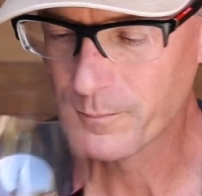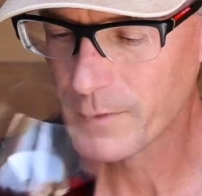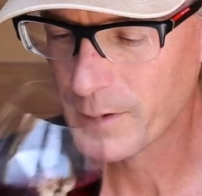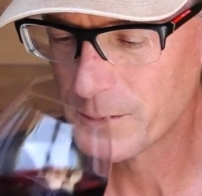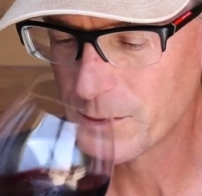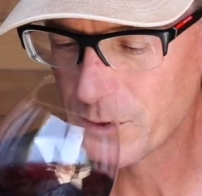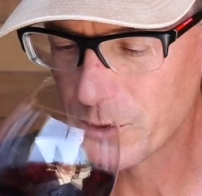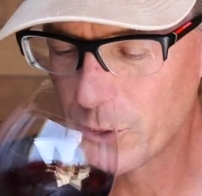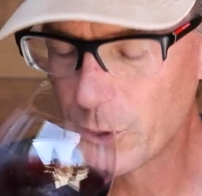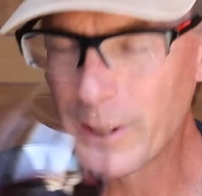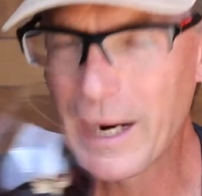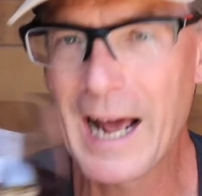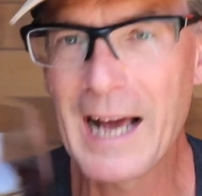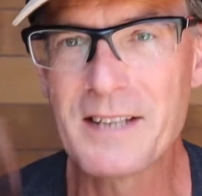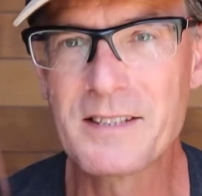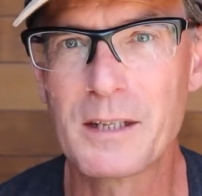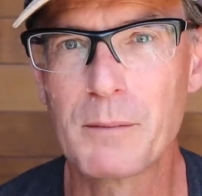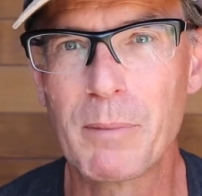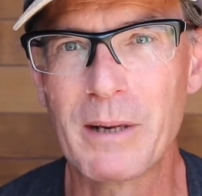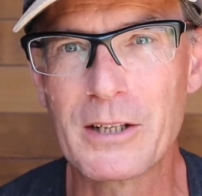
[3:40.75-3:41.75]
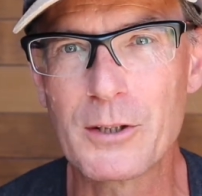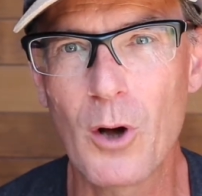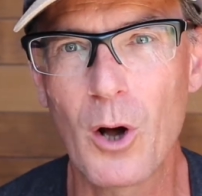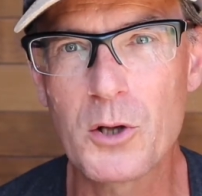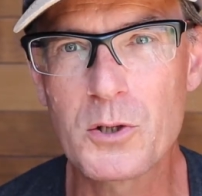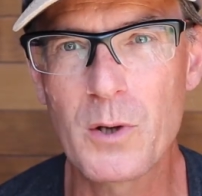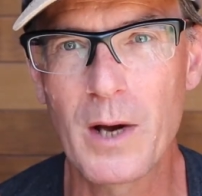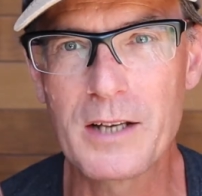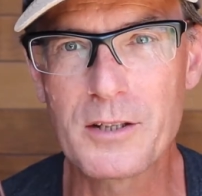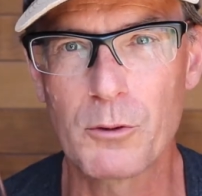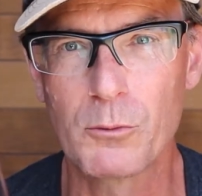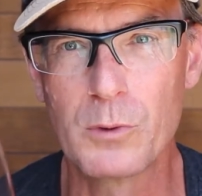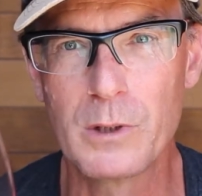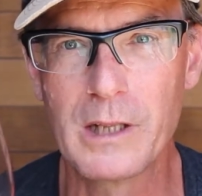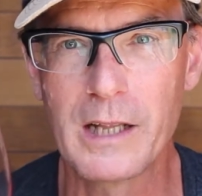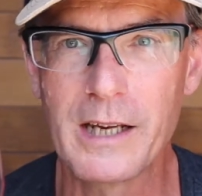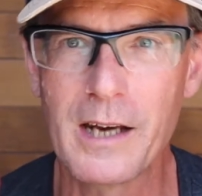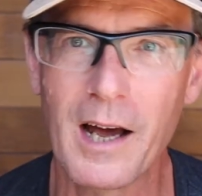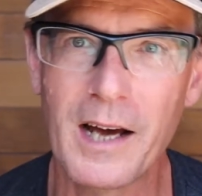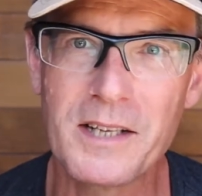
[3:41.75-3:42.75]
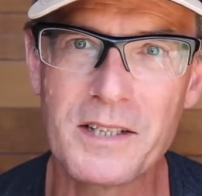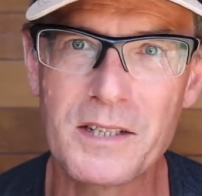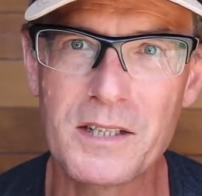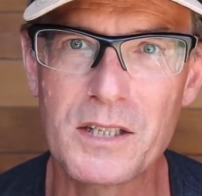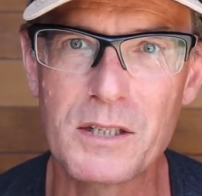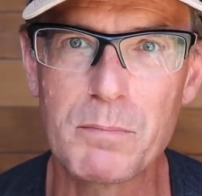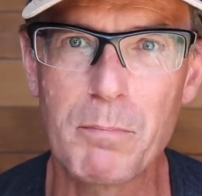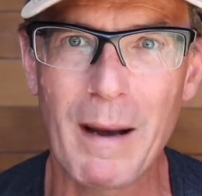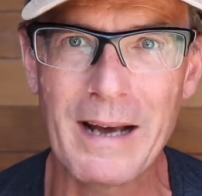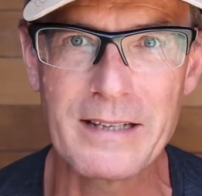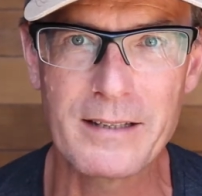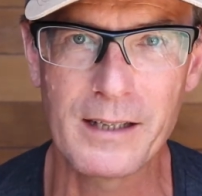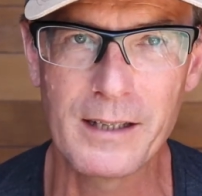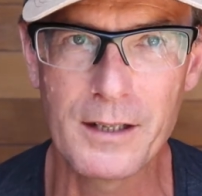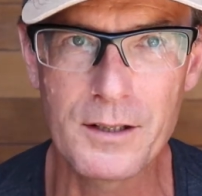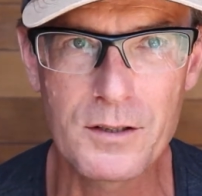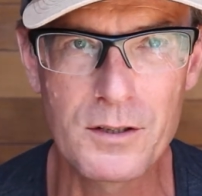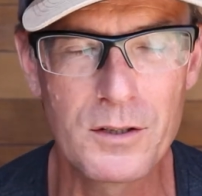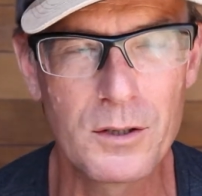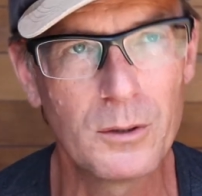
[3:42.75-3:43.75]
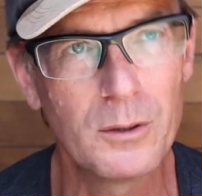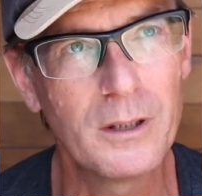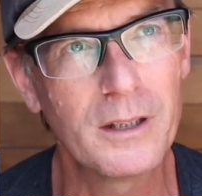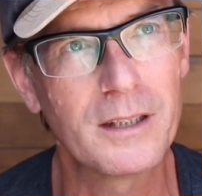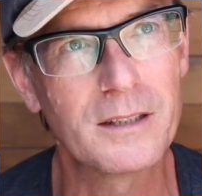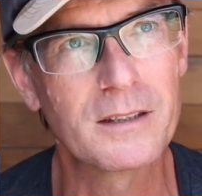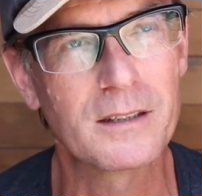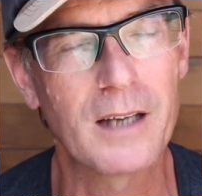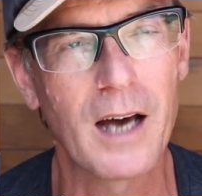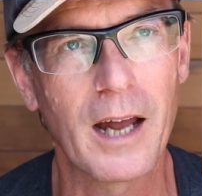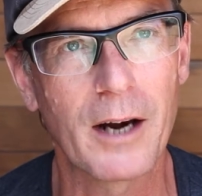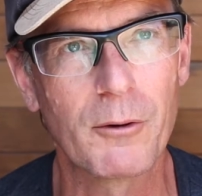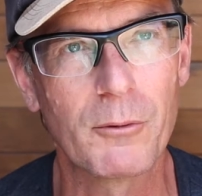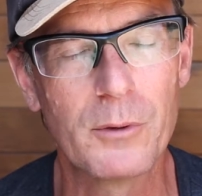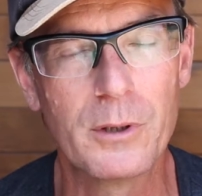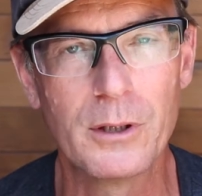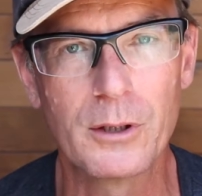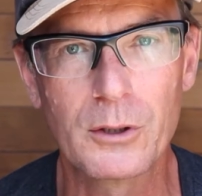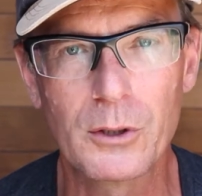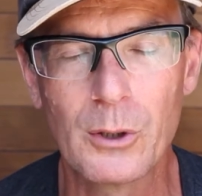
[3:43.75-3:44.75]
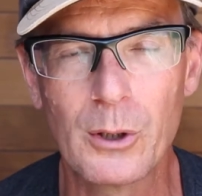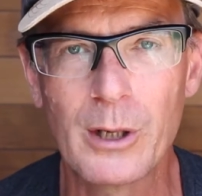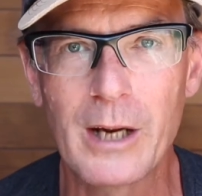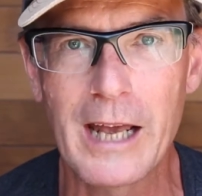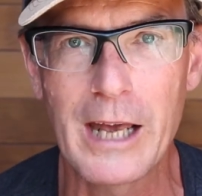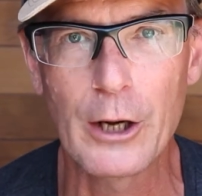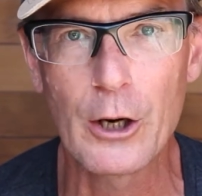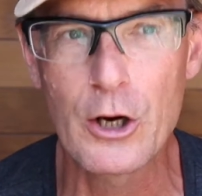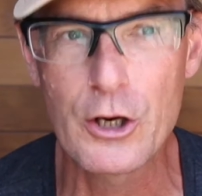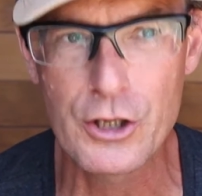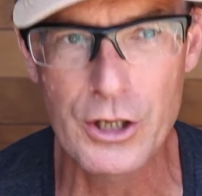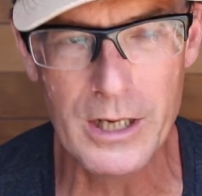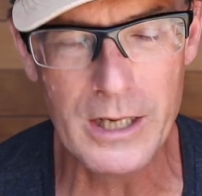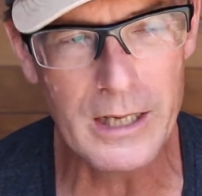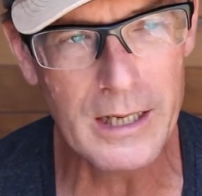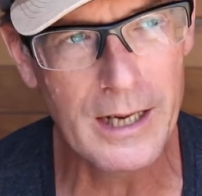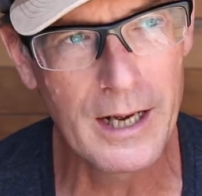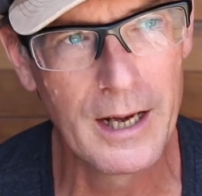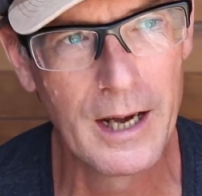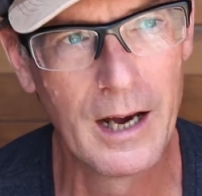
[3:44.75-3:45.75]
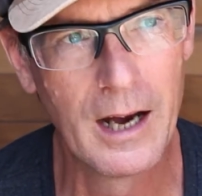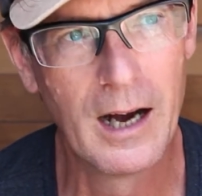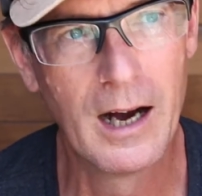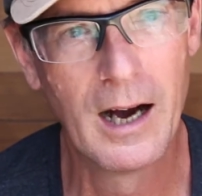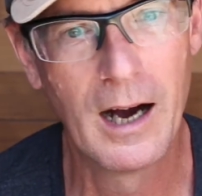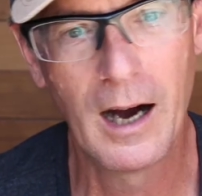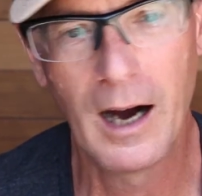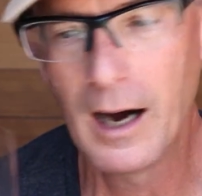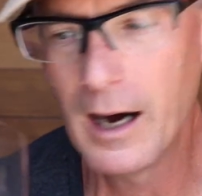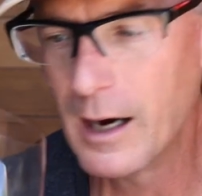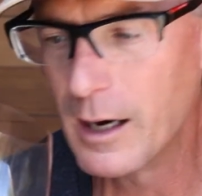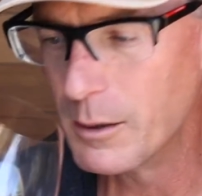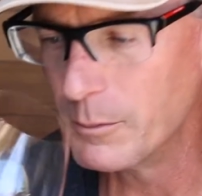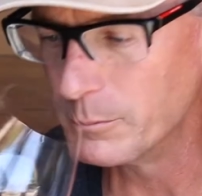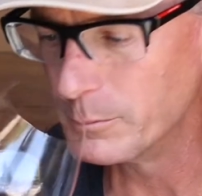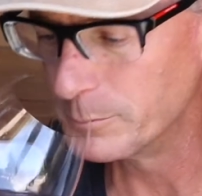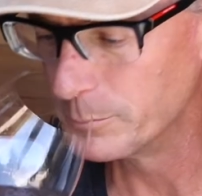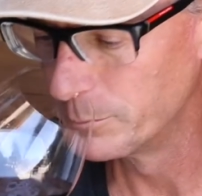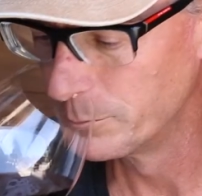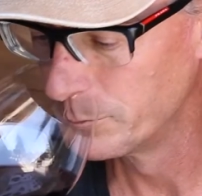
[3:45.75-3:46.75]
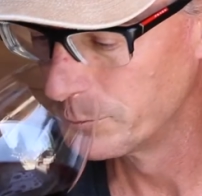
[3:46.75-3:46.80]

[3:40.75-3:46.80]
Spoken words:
It's good acid, but it also has a really nice spiciness to it. It's got a real good energy. For